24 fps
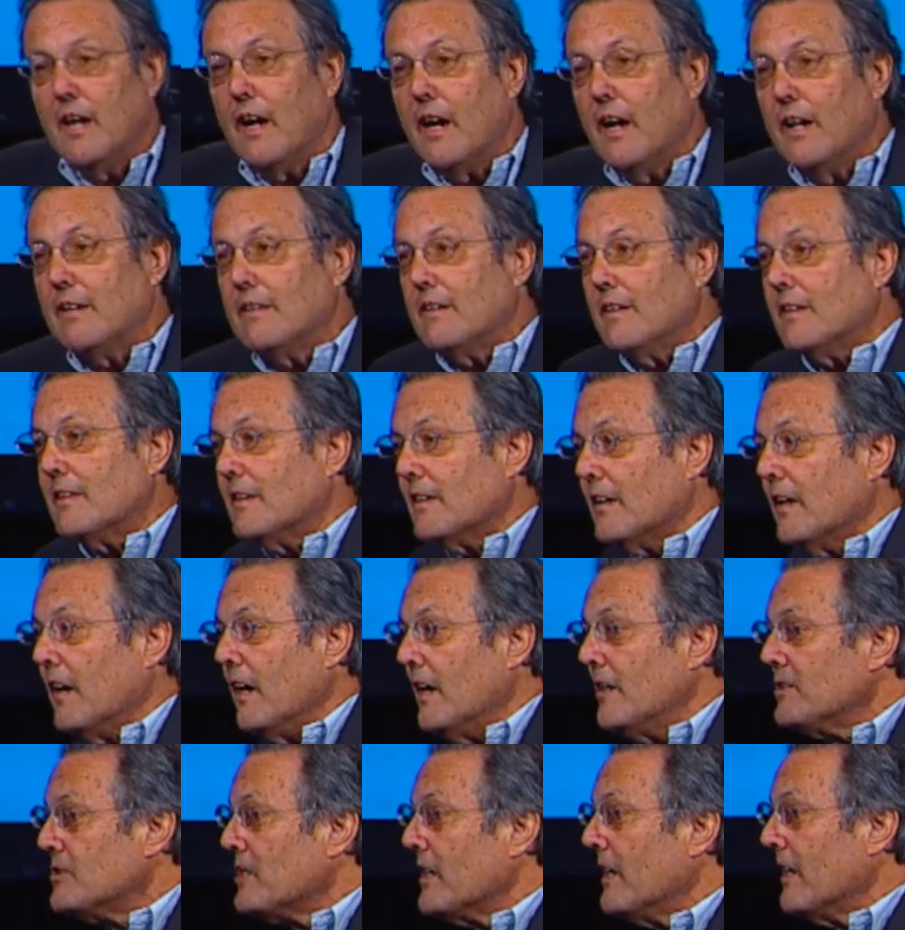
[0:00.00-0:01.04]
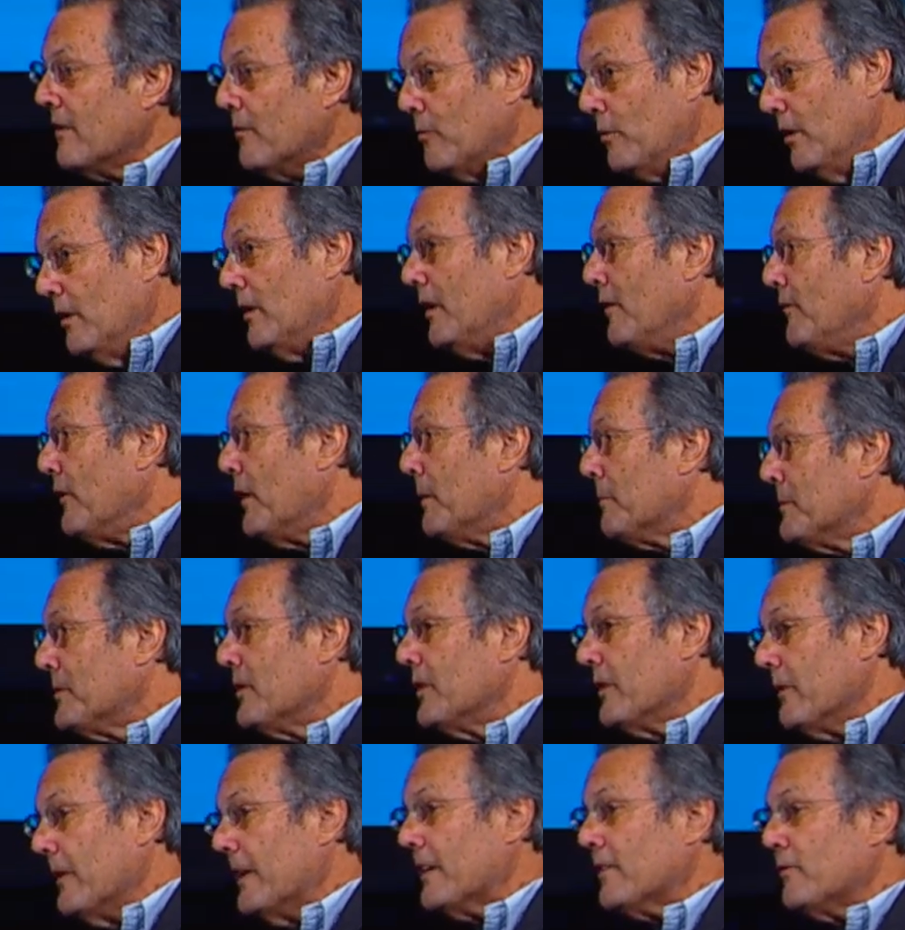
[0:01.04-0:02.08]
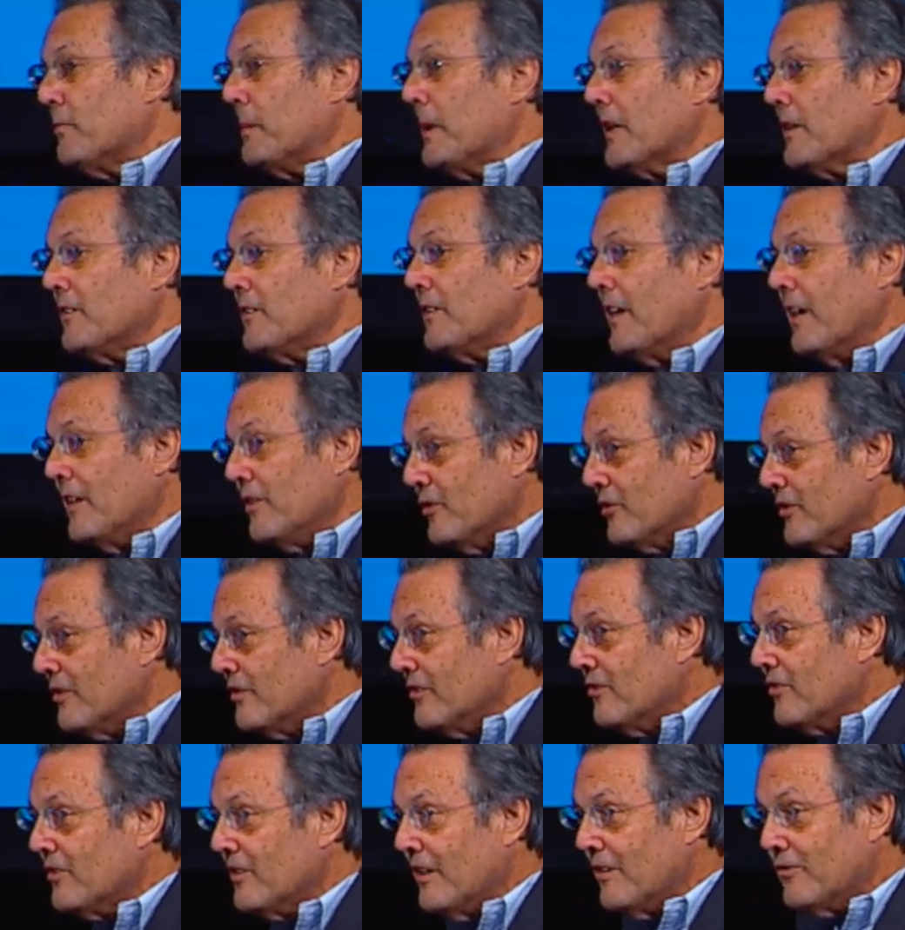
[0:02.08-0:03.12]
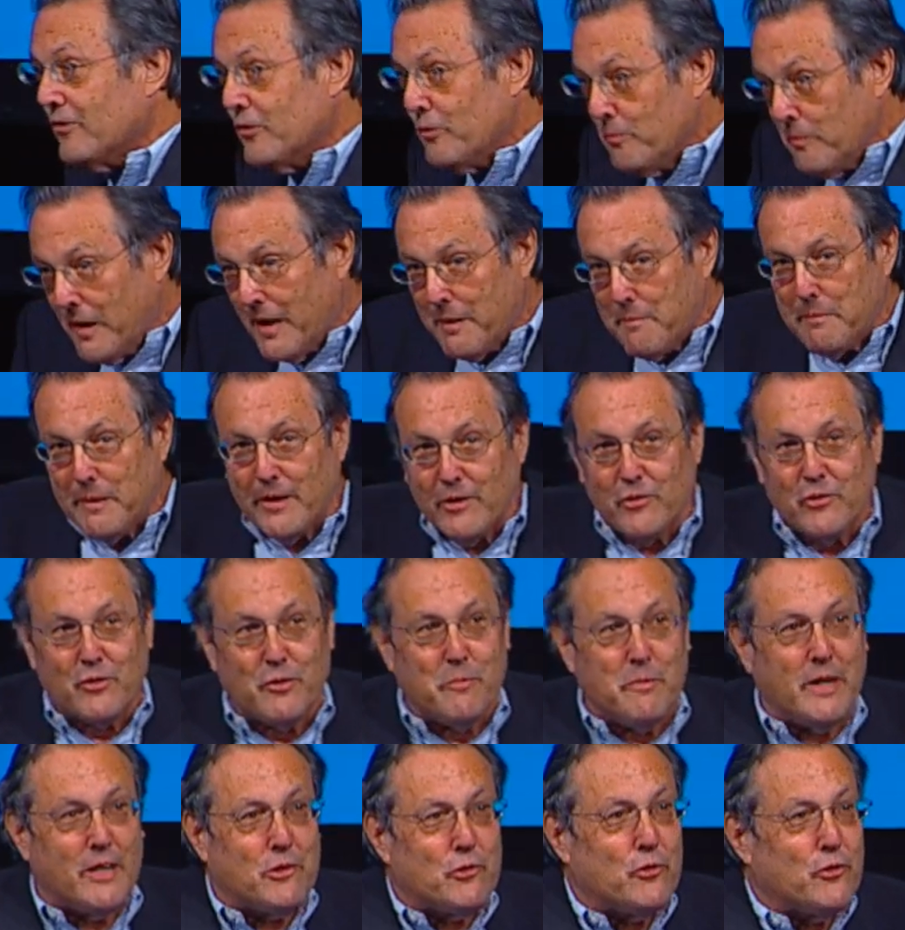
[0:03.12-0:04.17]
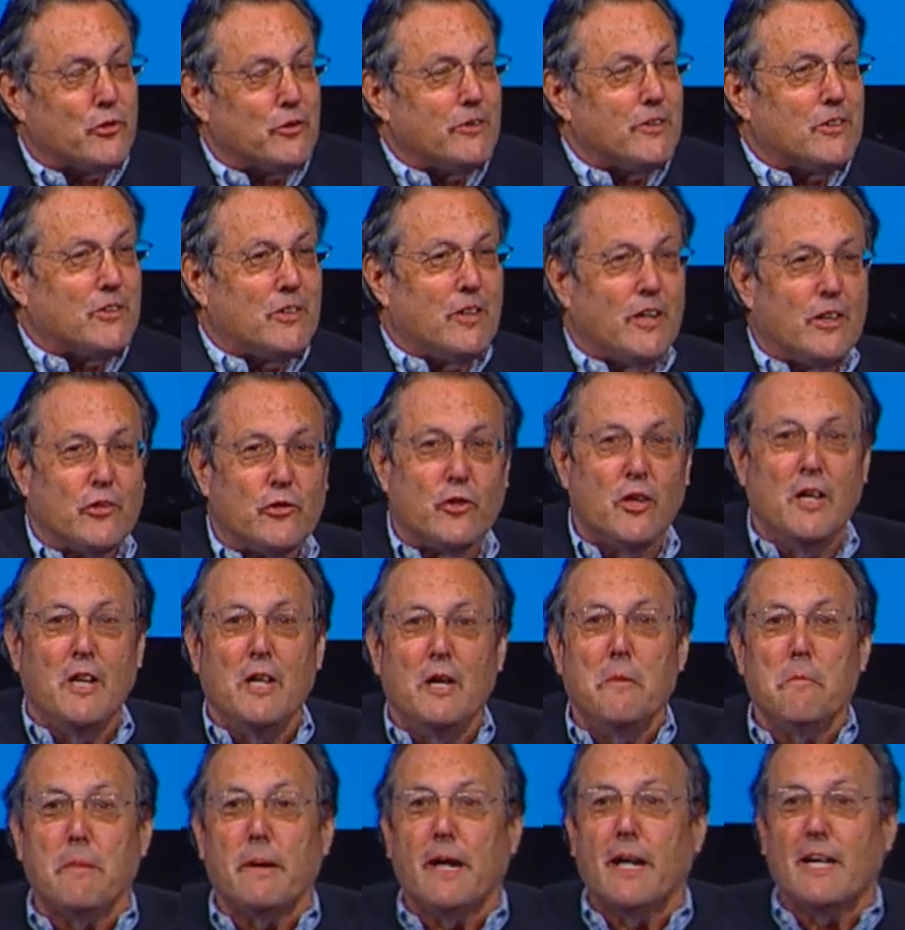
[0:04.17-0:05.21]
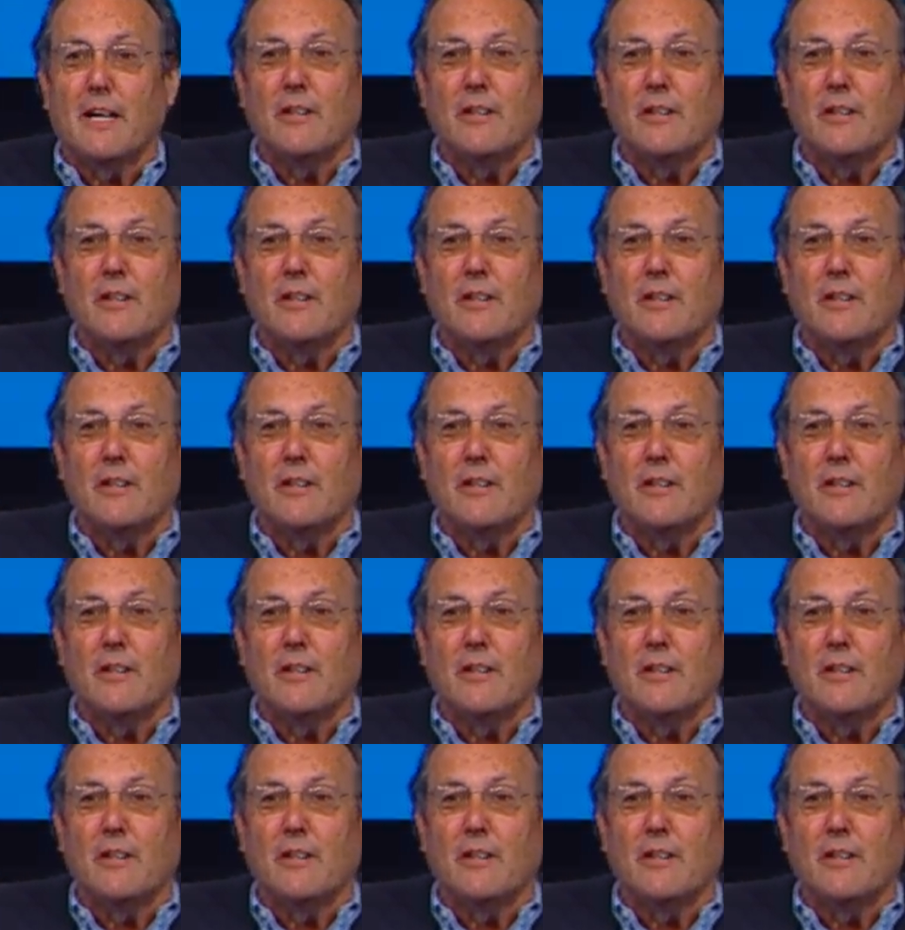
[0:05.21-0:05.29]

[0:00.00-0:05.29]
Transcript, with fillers: I think the content will live up to your expectations. I'll do my best to make sure it does. But I